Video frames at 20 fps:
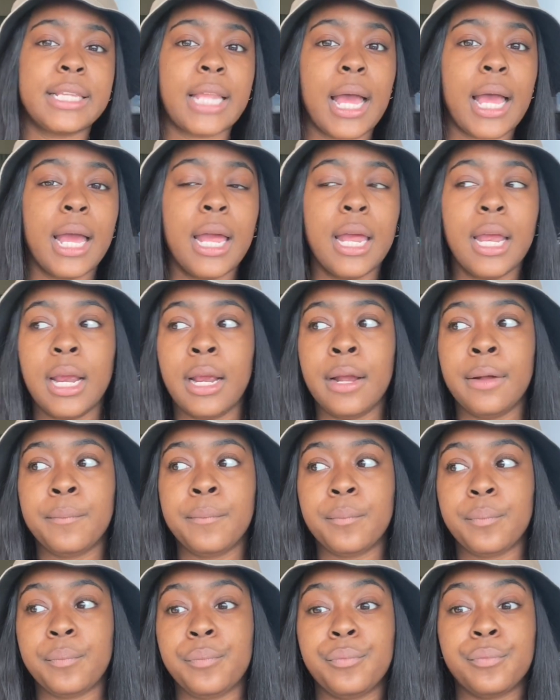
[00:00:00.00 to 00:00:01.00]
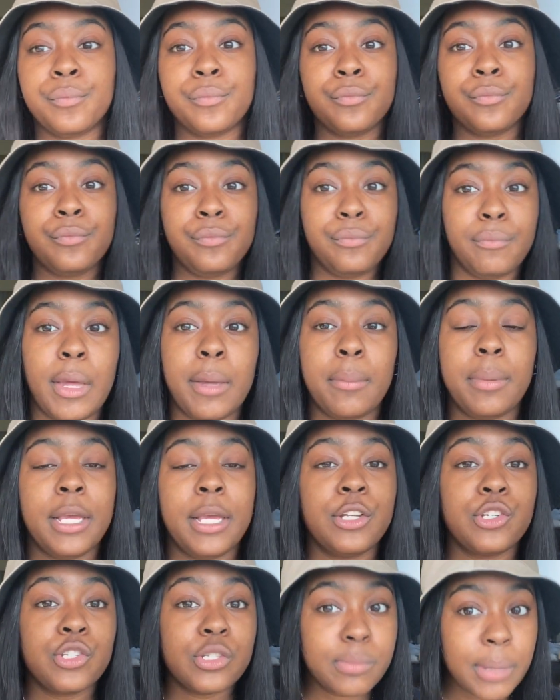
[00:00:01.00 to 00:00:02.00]
that maybe,
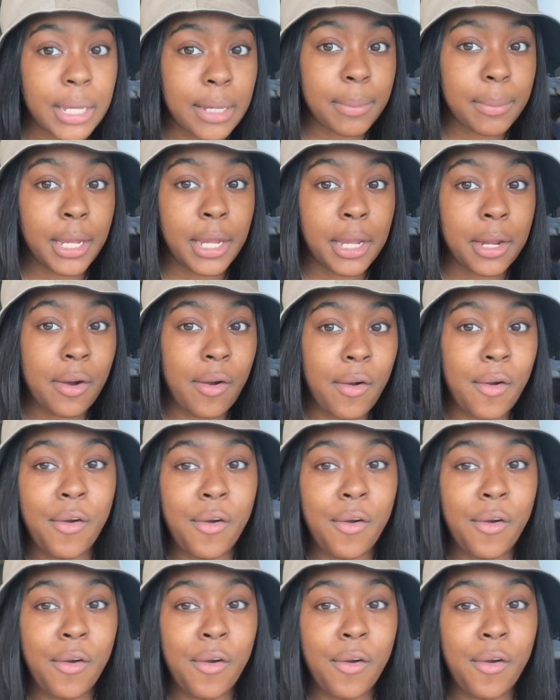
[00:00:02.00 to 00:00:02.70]
just maybe,